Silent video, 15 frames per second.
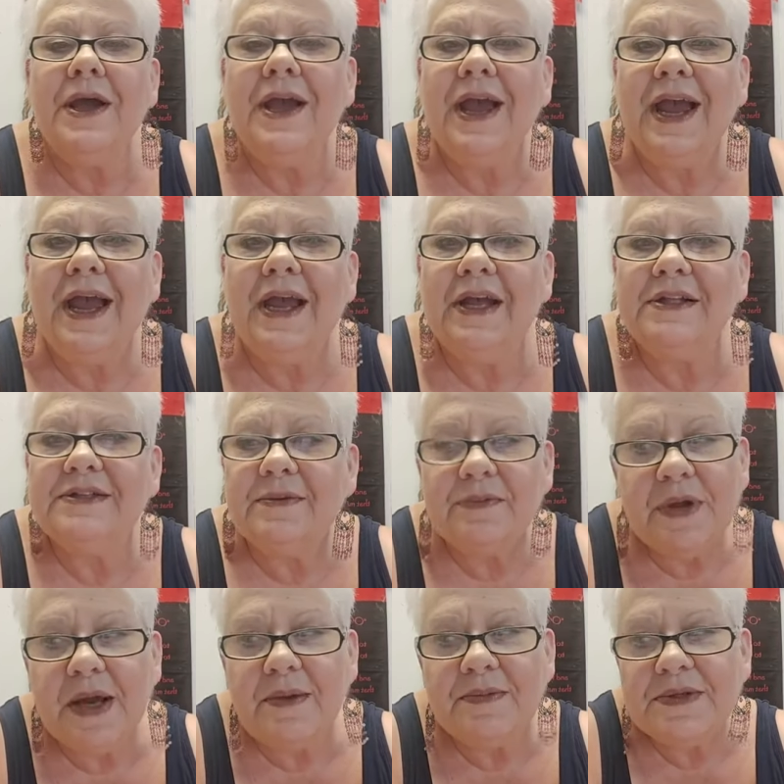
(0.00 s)
And
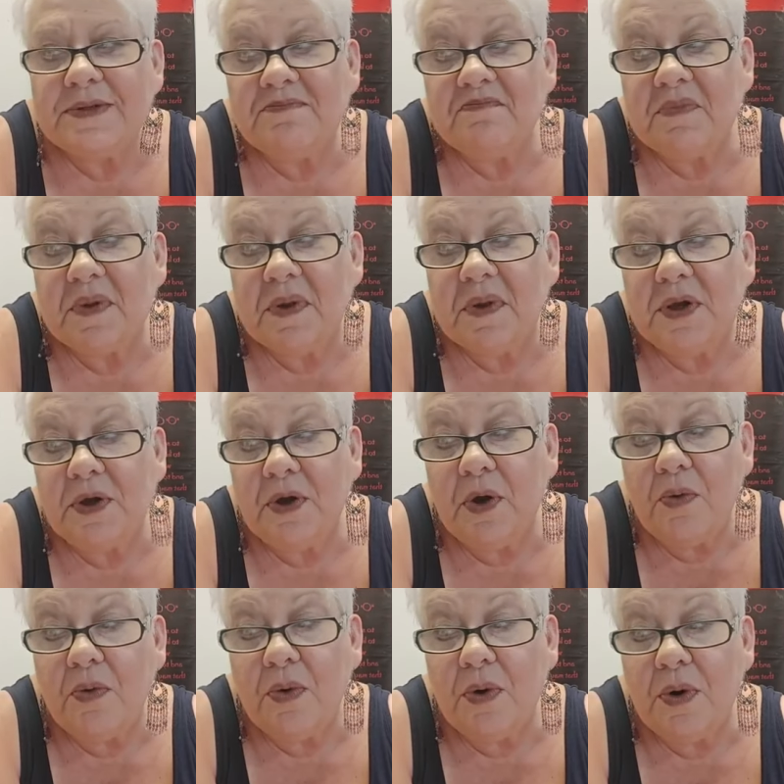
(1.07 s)
sometimes,
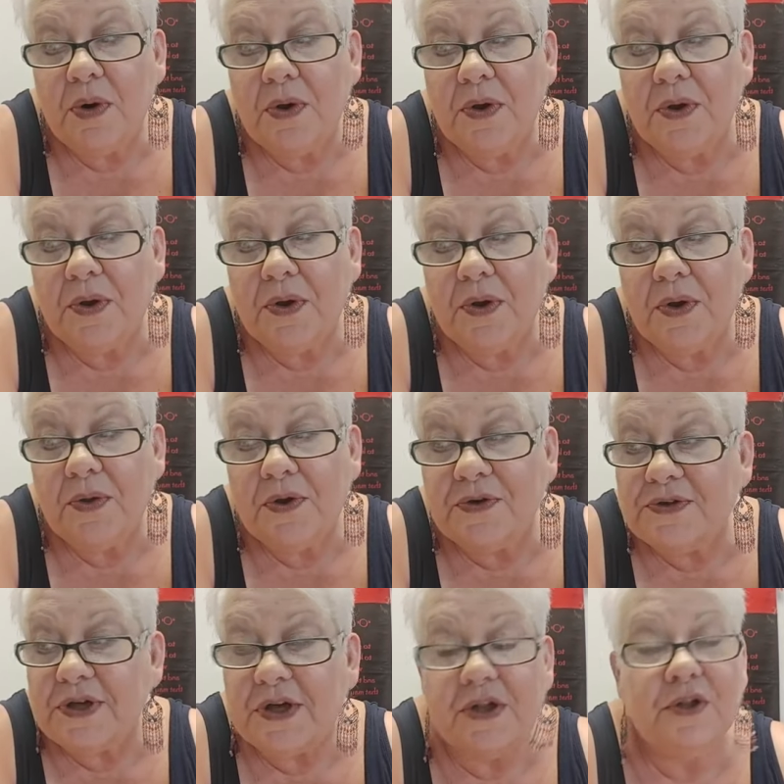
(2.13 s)

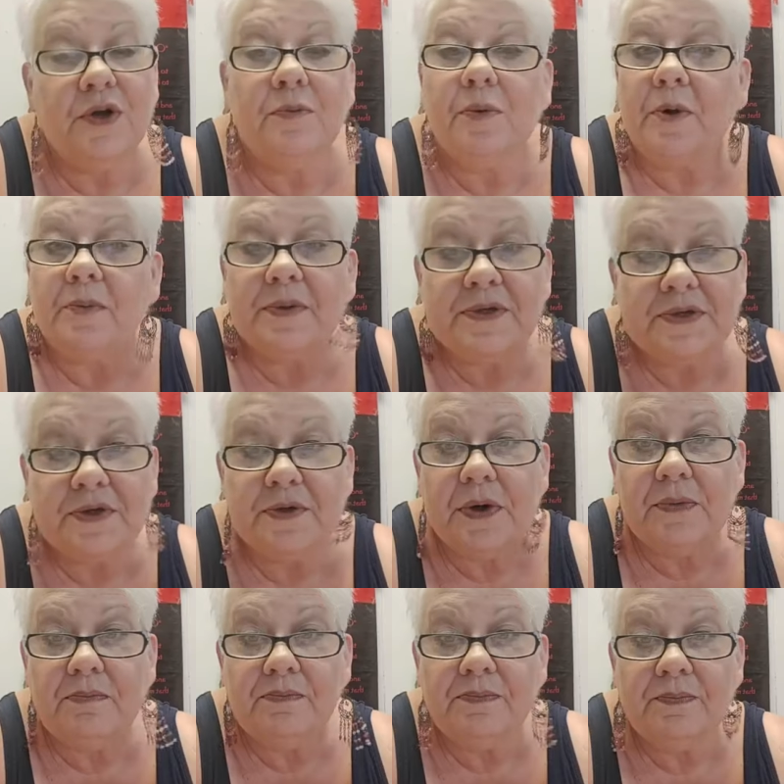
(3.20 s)
there's a clear purpose to
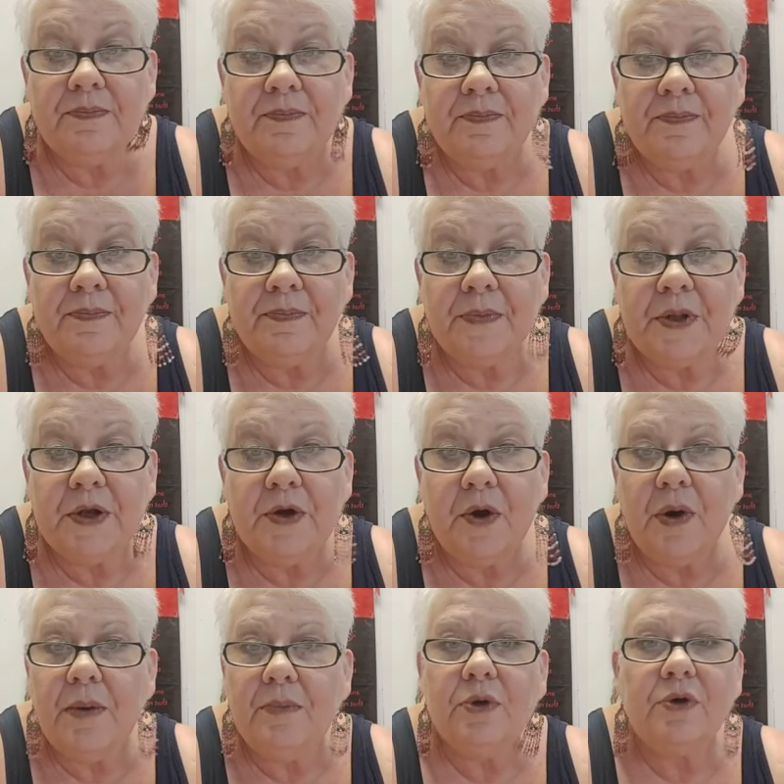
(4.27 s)
it.
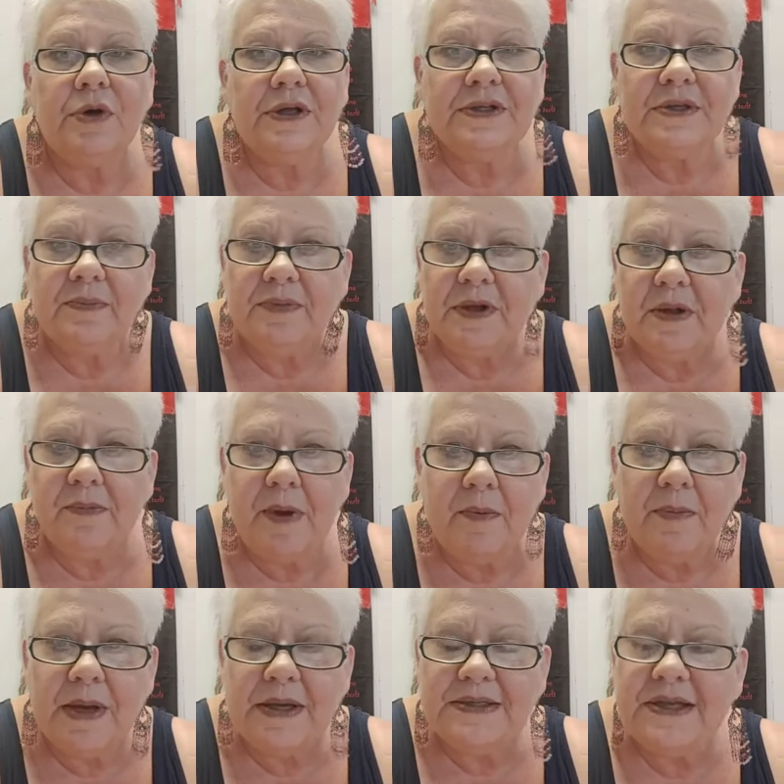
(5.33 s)
I'm learning something
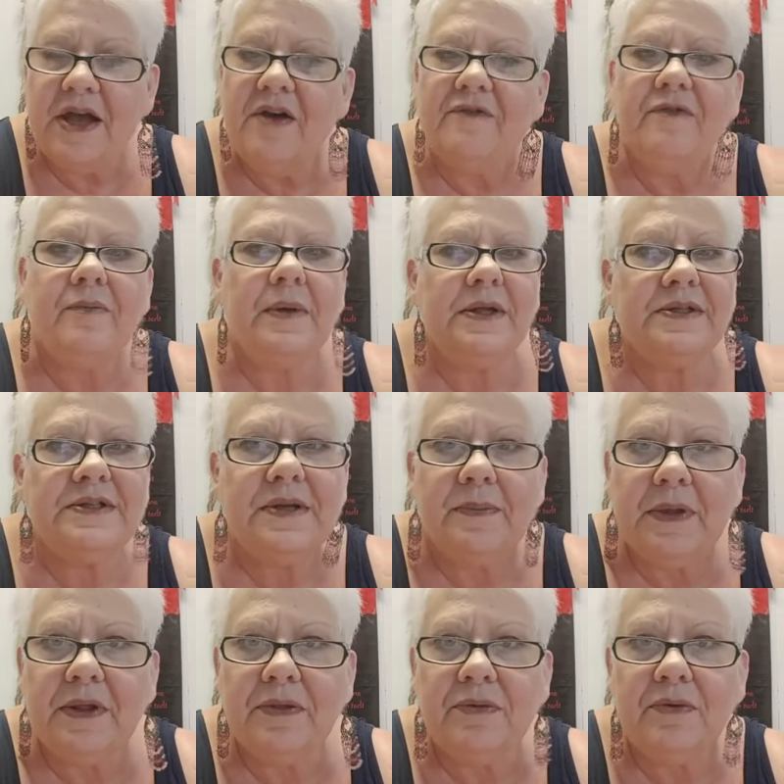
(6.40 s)
about myself, about
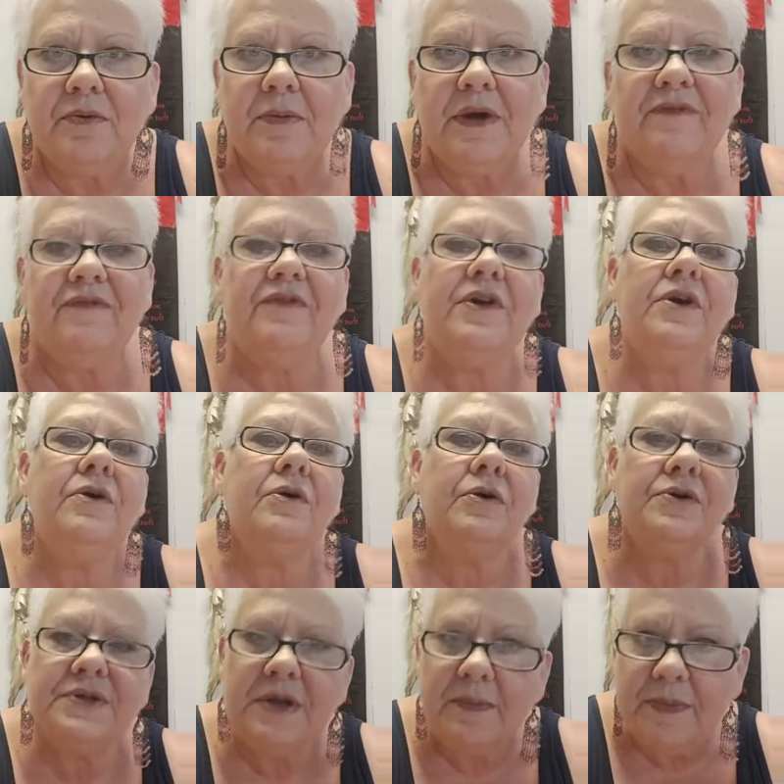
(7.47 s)
stepping through my fear,
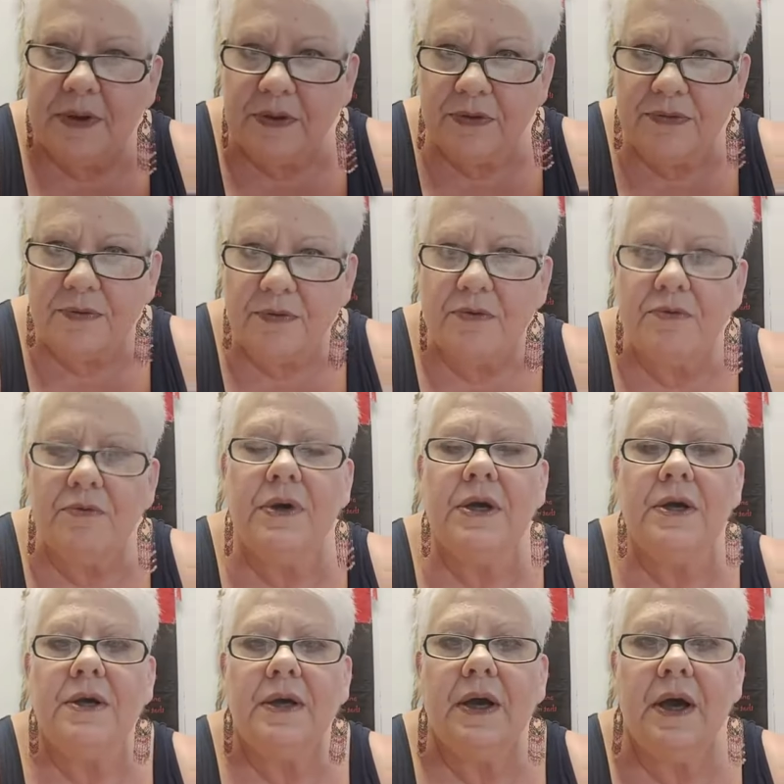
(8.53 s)
stepping through
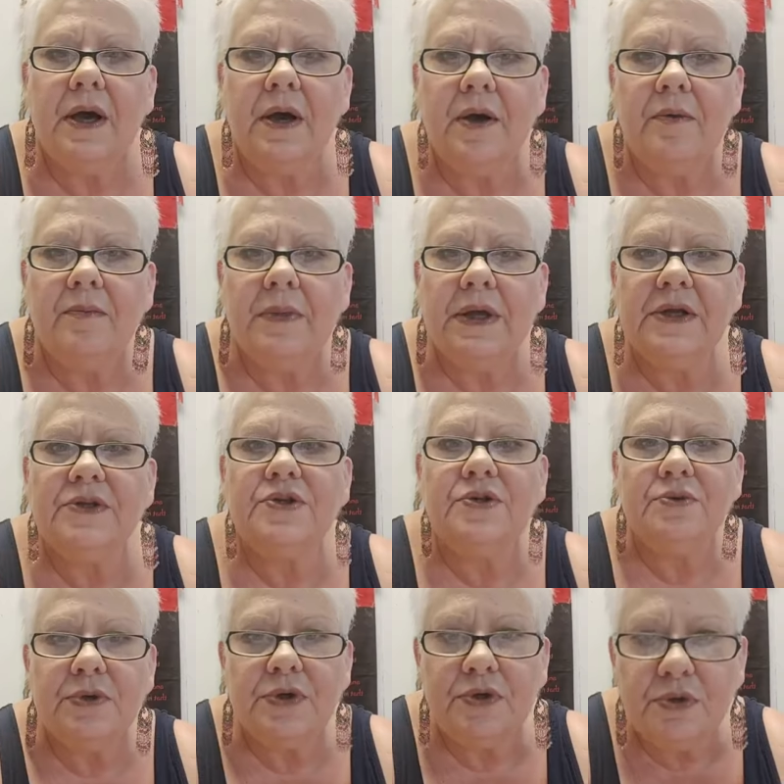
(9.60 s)

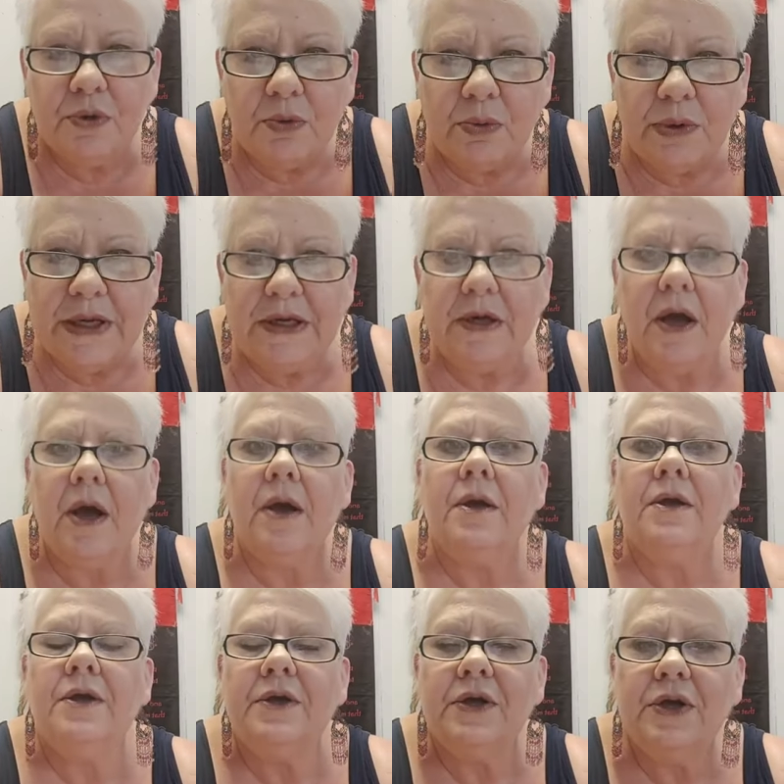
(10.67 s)
into a new arena.
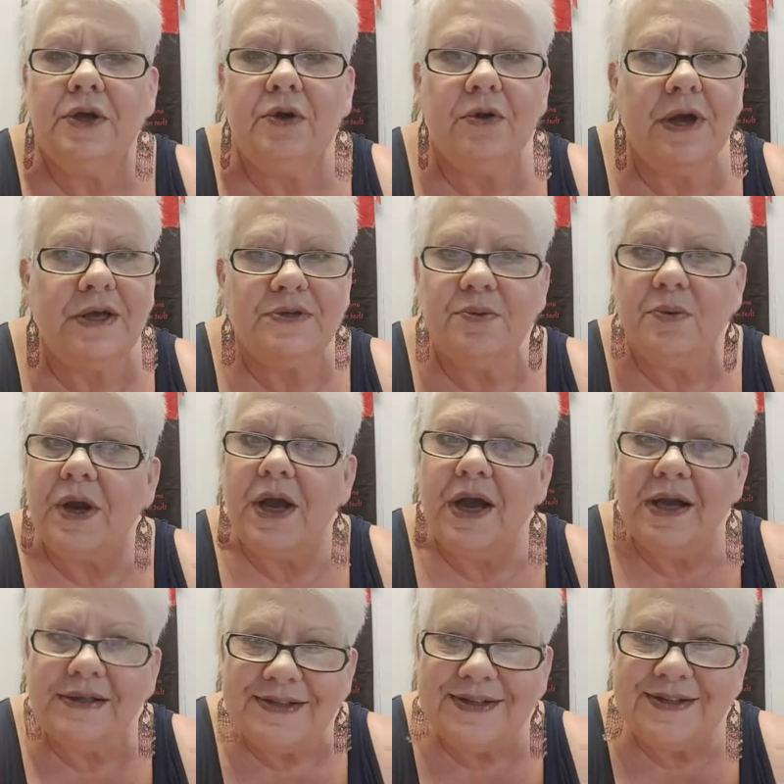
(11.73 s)
Guys, we're
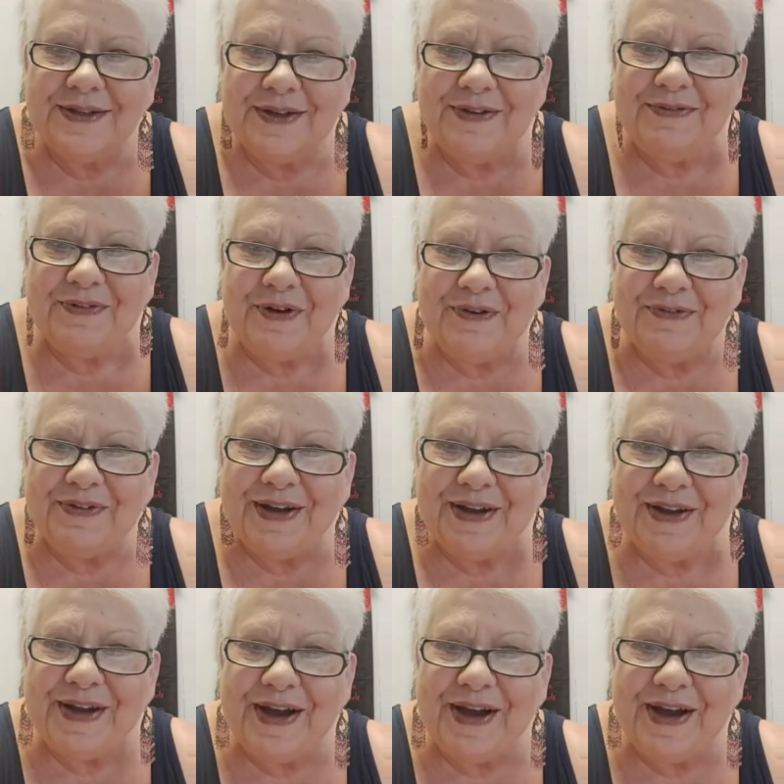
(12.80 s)
constantly evolving.